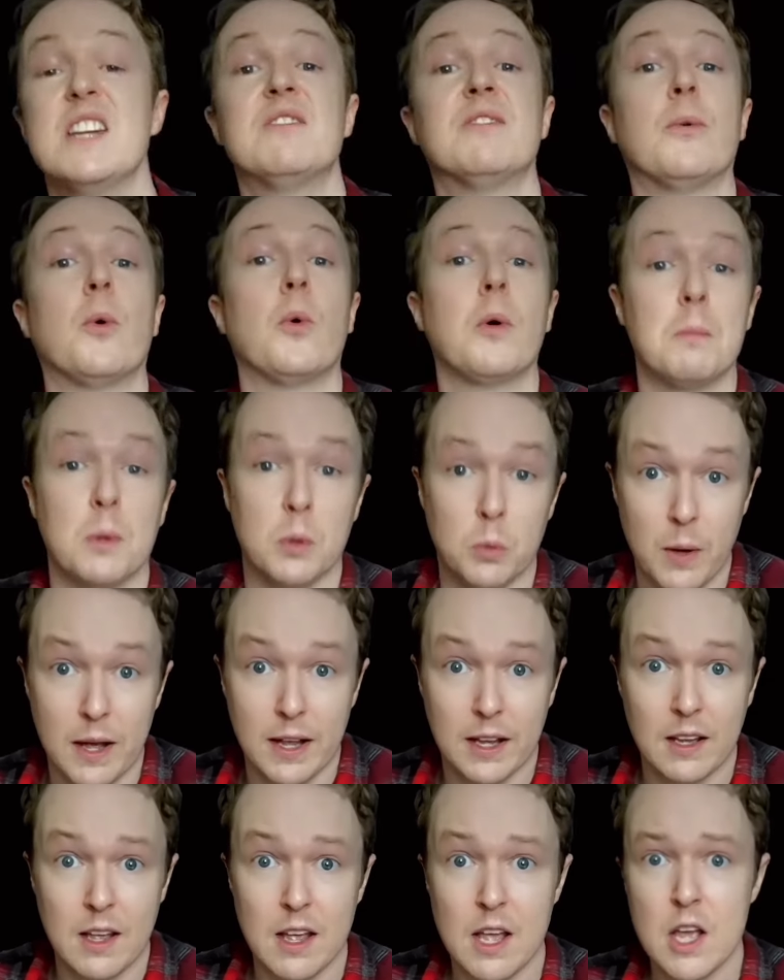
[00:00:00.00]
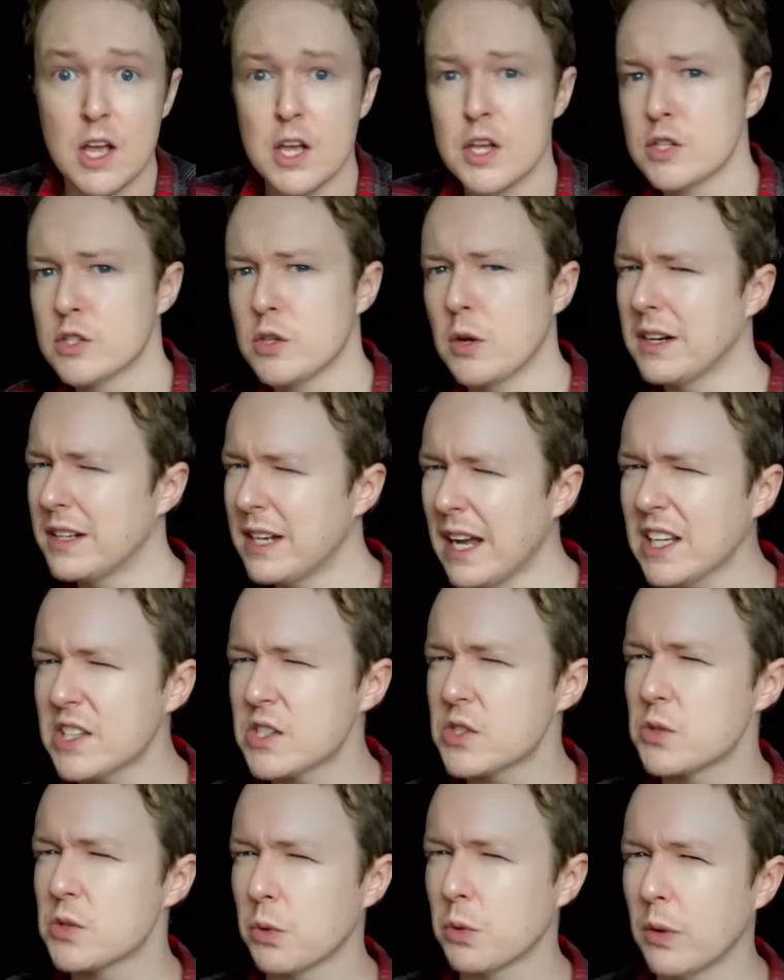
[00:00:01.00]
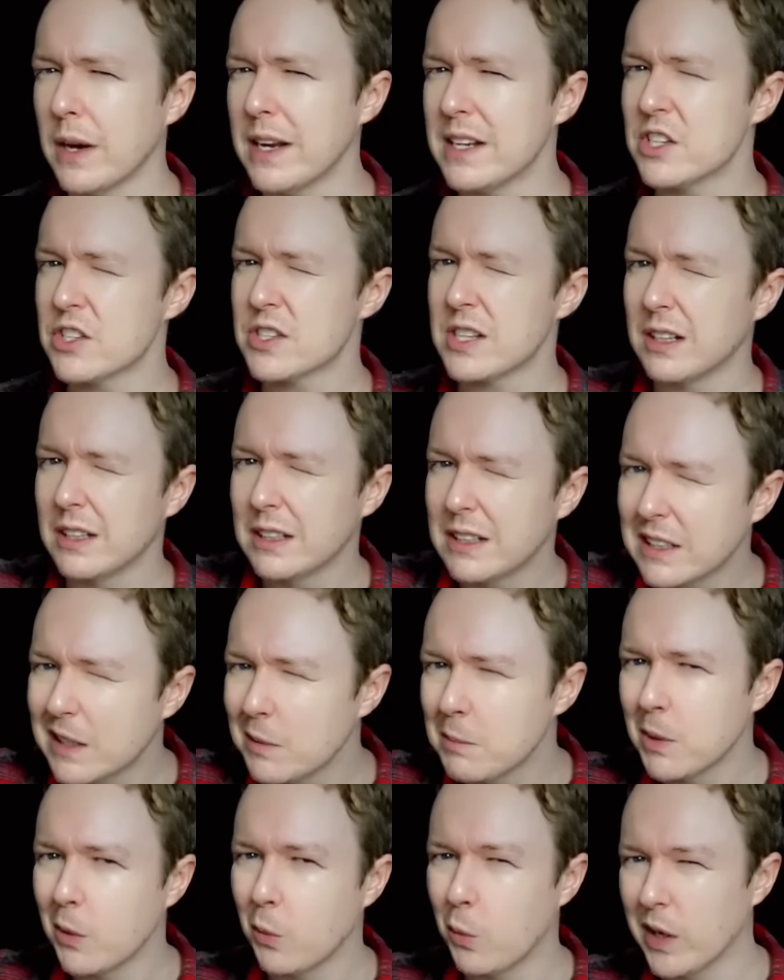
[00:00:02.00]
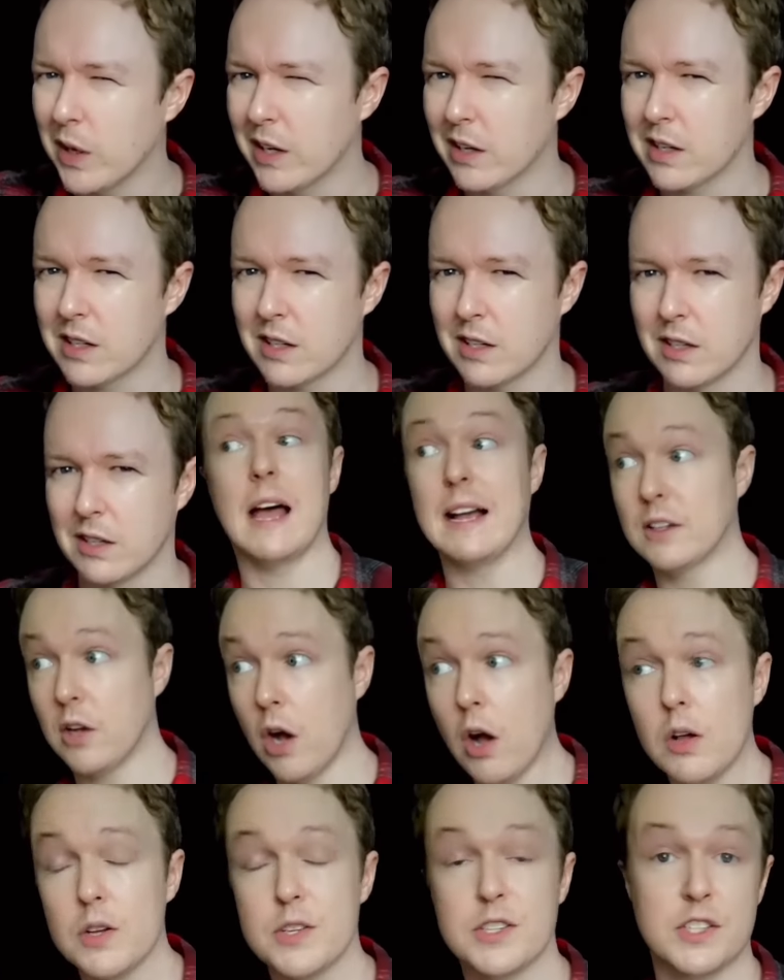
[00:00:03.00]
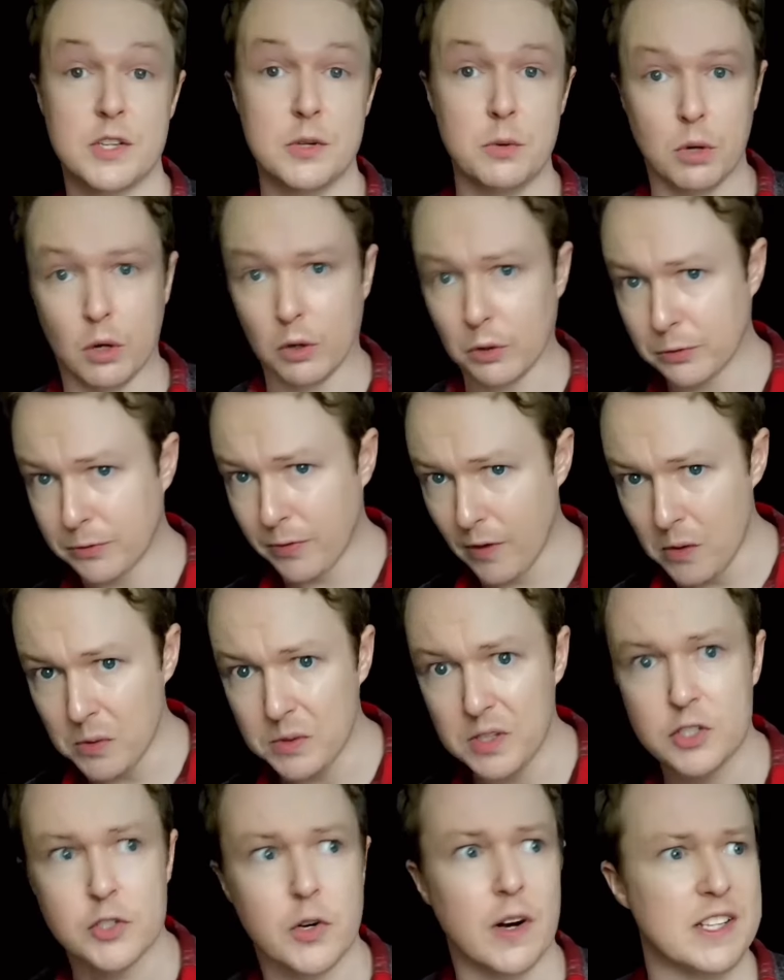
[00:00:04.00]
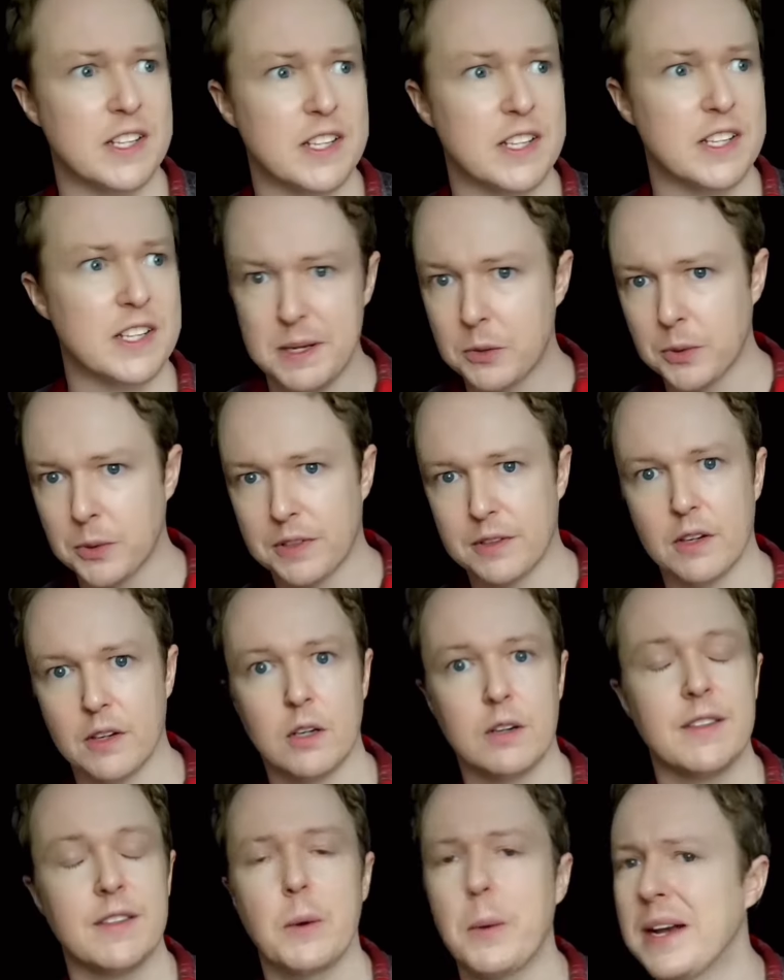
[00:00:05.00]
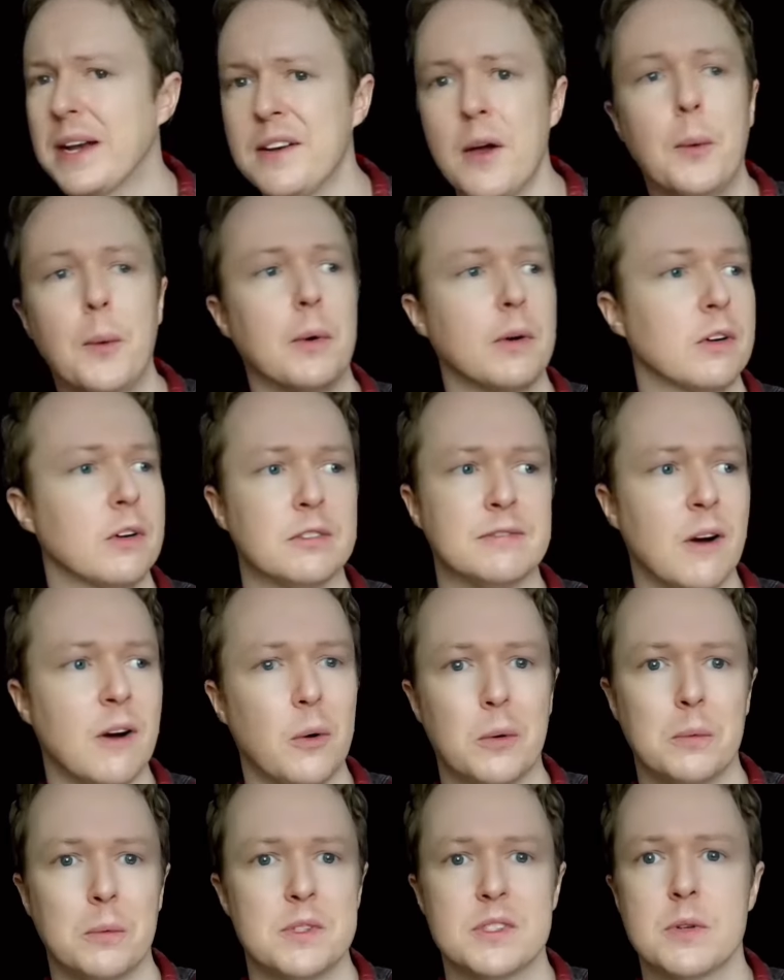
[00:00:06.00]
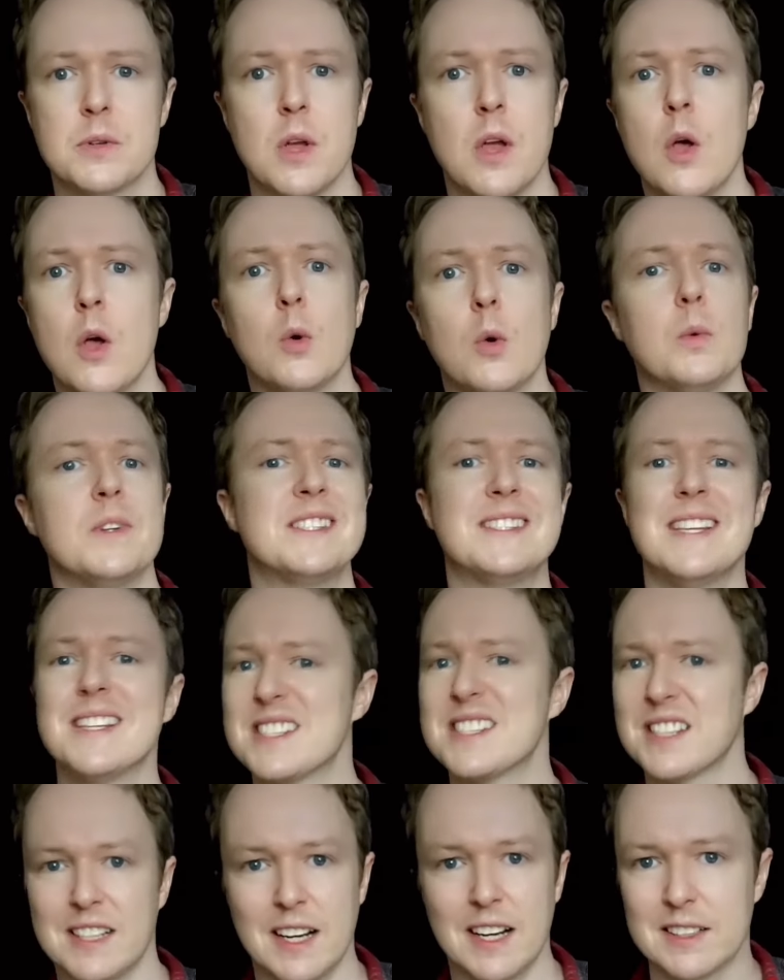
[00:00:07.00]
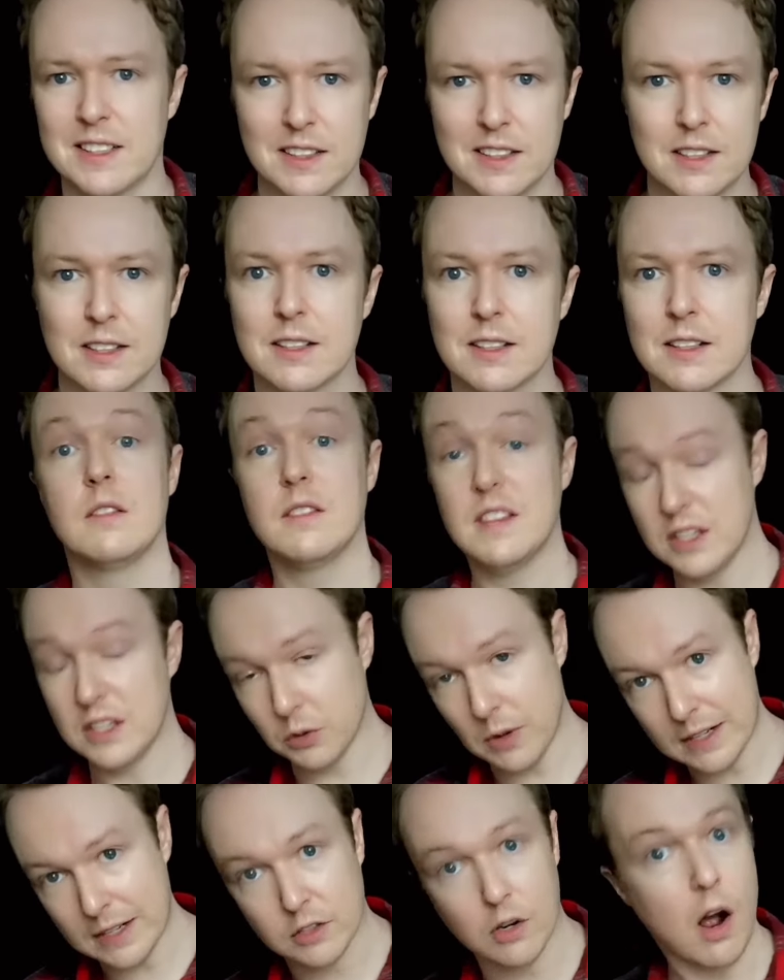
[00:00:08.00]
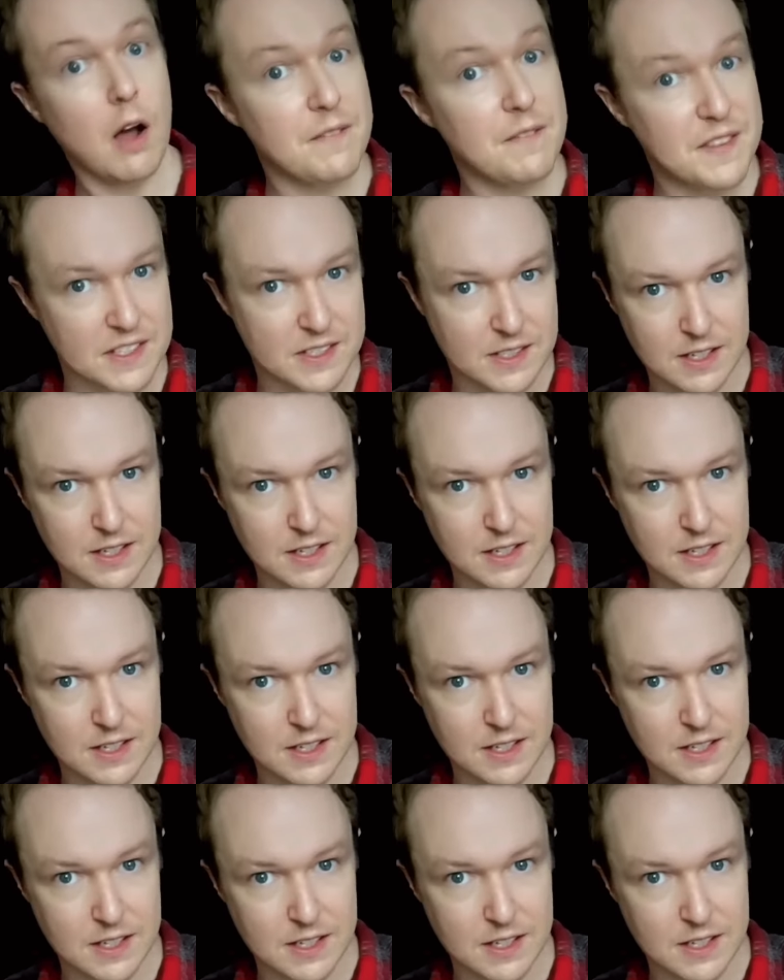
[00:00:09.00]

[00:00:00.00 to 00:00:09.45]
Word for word: informal way. So the texts were written just a little bit weird. And calls to her phone to try and speak with her, they went nowhere, her phone was, was disconnected. The director of this